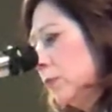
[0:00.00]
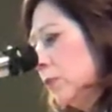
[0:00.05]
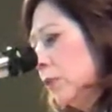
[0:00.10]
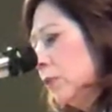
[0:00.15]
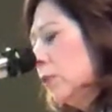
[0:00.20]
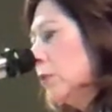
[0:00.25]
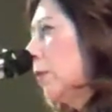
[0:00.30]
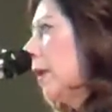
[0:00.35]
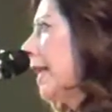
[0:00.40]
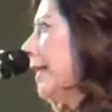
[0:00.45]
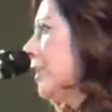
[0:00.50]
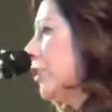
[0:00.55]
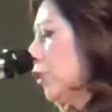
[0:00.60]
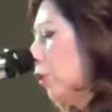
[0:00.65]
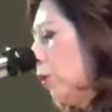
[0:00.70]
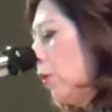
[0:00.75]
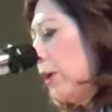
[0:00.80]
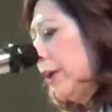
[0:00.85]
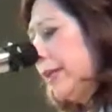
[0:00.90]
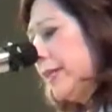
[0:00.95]
the right to
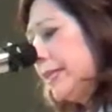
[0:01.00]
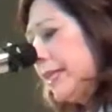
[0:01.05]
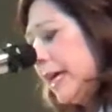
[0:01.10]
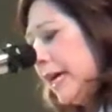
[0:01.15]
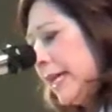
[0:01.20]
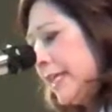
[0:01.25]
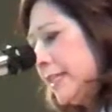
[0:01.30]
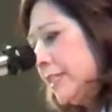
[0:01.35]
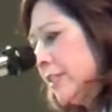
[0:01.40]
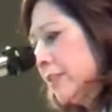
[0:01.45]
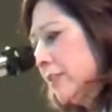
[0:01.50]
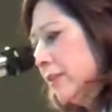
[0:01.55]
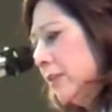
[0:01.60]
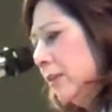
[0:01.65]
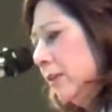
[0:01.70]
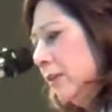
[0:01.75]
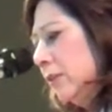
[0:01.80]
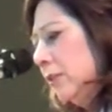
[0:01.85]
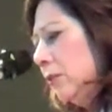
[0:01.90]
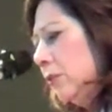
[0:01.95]
organize,
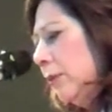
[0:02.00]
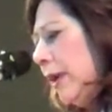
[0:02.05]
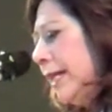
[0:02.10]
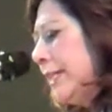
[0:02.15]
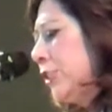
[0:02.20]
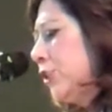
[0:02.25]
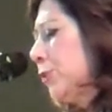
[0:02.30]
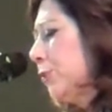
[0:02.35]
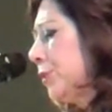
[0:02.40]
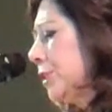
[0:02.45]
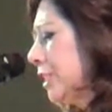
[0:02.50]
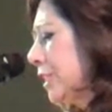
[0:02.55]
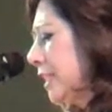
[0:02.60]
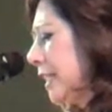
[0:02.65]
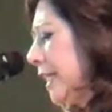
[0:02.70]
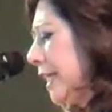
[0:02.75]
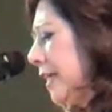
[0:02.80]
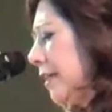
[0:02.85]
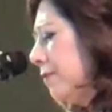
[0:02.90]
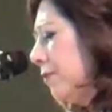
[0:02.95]
the right to
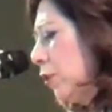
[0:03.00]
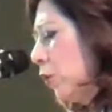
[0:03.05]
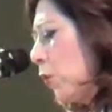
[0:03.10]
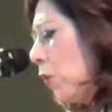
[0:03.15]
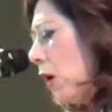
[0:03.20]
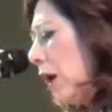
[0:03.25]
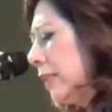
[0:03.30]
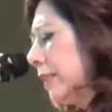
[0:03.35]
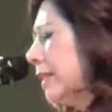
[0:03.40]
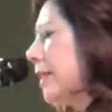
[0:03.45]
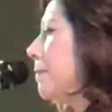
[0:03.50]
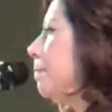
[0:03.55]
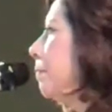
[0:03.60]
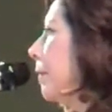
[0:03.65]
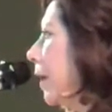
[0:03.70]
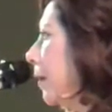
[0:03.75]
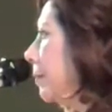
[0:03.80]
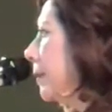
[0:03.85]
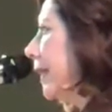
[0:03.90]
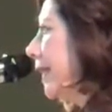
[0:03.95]
receive a quality
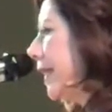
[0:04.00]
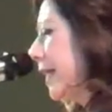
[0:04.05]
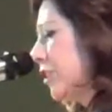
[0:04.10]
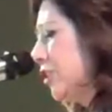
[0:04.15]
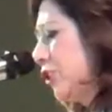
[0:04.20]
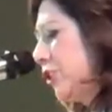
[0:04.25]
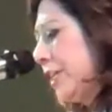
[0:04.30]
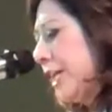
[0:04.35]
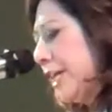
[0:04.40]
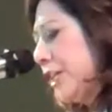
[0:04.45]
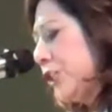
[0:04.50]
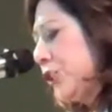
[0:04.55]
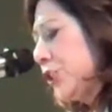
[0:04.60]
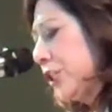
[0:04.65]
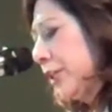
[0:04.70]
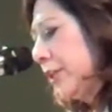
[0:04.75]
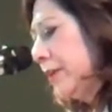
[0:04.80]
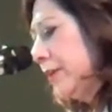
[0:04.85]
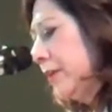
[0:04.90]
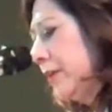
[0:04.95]
public
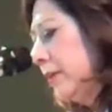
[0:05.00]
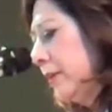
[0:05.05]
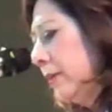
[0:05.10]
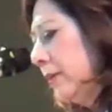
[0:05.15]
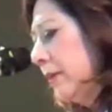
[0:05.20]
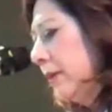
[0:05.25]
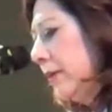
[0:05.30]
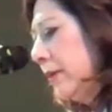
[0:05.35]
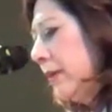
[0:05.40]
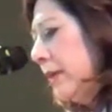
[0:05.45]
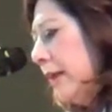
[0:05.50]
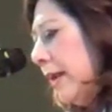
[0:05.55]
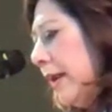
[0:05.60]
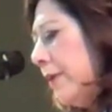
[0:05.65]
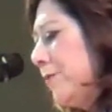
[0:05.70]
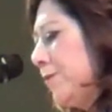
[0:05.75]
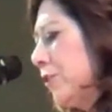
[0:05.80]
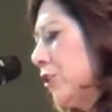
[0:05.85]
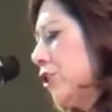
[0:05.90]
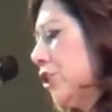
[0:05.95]
education,
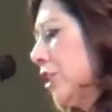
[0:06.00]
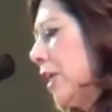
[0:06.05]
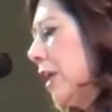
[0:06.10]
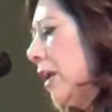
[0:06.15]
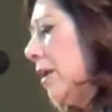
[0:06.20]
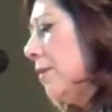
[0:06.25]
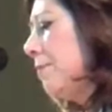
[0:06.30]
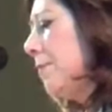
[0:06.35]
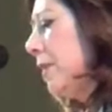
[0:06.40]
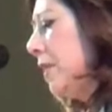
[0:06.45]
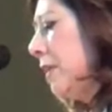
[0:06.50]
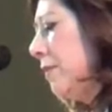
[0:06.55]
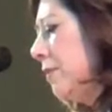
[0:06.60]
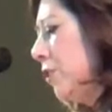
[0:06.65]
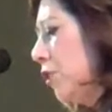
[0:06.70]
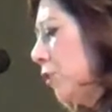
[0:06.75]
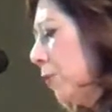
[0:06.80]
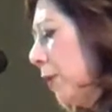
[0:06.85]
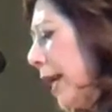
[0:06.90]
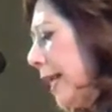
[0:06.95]
and for some,
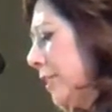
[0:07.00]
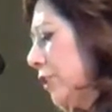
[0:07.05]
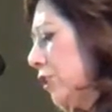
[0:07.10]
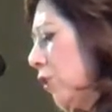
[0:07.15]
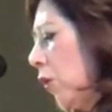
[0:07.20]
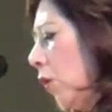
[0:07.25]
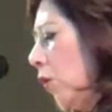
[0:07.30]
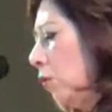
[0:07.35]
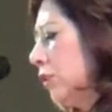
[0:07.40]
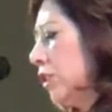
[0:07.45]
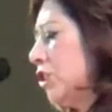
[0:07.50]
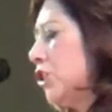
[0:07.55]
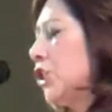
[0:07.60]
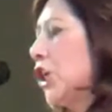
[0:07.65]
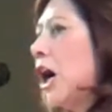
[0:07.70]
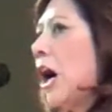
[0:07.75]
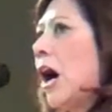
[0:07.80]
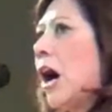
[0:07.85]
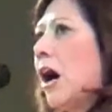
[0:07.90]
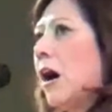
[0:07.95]
even the right to hold a
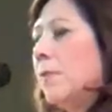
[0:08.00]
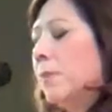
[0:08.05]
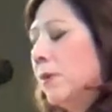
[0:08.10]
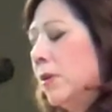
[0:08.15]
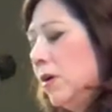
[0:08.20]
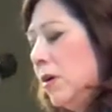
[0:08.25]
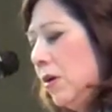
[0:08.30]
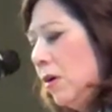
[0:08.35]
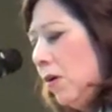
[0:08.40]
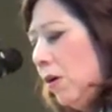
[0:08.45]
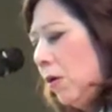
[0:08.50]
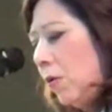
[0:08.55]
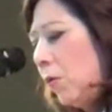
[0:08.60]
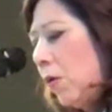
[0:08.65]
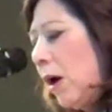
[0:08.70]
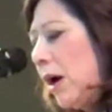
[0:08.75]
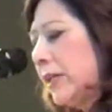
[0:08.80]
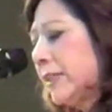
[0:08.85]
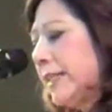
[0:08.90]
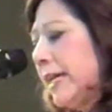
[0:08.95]
job or
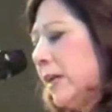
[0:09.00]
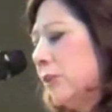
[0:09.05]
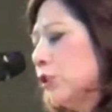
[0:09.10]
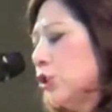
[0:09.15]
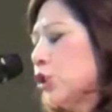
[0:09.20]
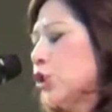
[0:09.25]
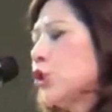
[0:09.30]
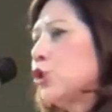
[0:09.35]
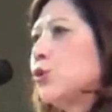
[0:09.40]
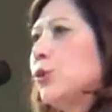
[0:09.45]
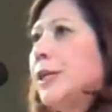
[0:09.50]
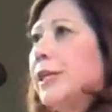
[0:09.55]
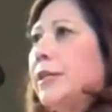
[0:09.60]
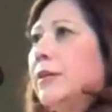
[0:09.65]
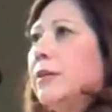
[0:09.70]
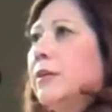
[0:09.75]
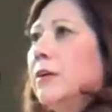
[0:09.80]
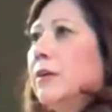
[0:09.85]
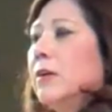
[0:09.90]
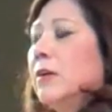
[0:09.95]
walk down the
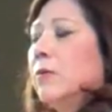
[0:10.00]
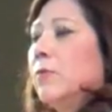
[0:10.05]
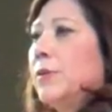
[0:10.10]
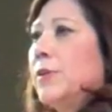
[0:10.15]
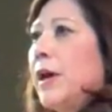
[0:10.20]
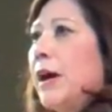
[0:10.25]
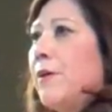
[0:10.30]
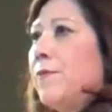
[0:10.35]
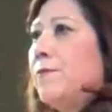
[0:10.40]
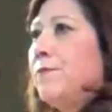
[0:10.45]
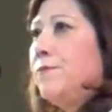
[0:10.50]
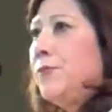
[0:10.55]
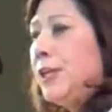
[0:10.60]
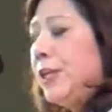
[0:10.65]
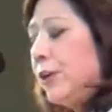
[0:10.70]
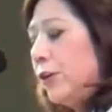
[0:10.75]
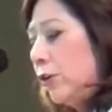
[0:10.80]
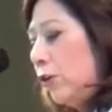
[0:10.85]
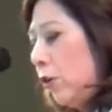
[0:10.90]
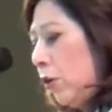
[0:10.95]
street without
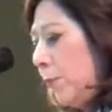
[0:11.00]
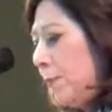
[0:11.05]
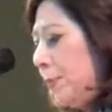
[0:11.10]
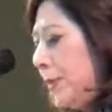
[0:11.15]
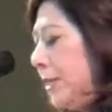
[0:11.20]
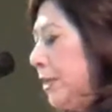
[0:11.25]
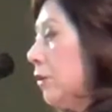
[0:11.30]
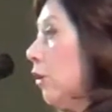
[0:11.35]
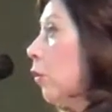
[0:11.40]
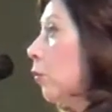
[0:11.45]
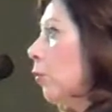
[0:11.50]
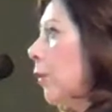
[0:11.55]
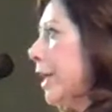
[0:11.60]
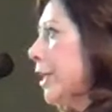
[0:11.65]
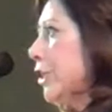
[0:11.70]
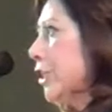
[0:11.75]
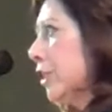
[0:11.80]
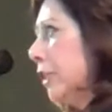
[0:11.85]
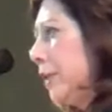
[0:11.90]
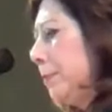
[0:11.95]
fear of being
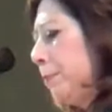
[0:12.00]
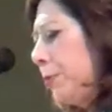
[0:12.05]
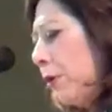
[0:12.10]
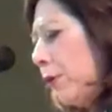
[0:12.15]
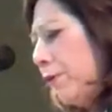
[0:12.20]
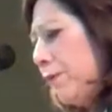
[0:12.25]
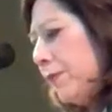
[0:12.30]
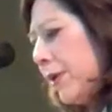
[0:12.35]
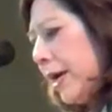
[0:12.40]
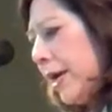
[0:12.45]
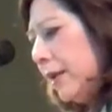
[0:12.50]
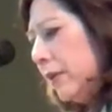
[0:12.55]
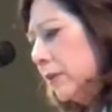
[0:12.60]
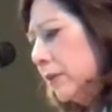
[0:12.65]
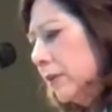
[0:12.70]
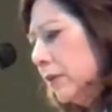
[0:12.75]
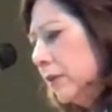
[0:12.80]
racially profiled.